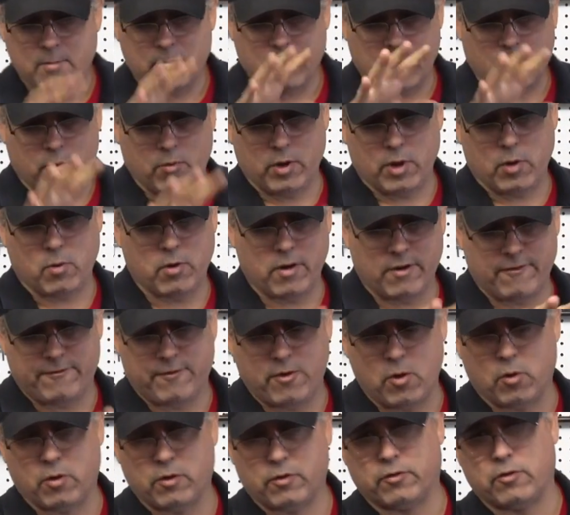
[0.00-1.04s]
but I really want to
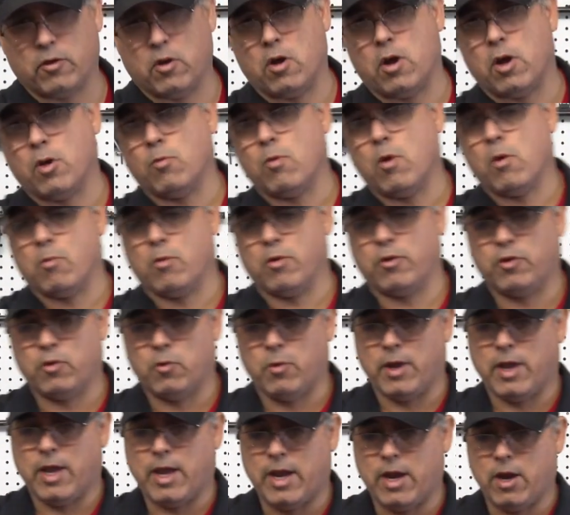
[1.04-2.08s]
focus on what we're
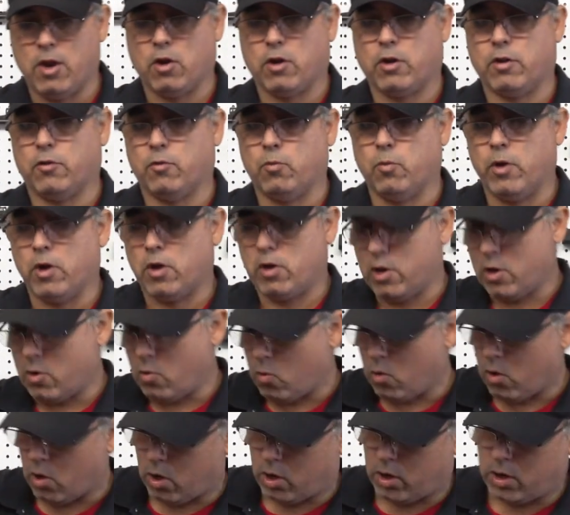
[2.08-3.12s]
doing here because we're going to
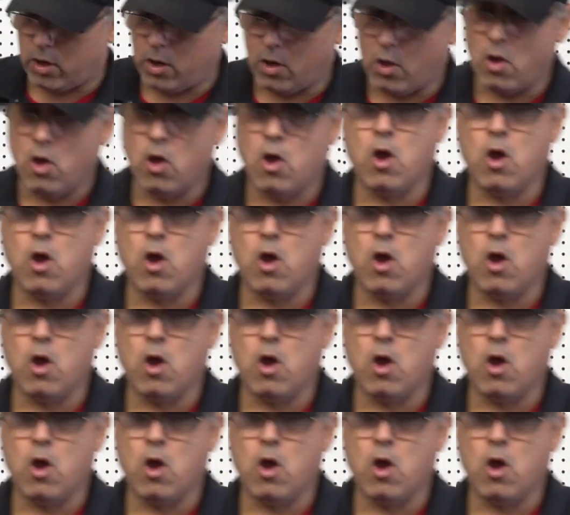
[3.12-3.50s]
work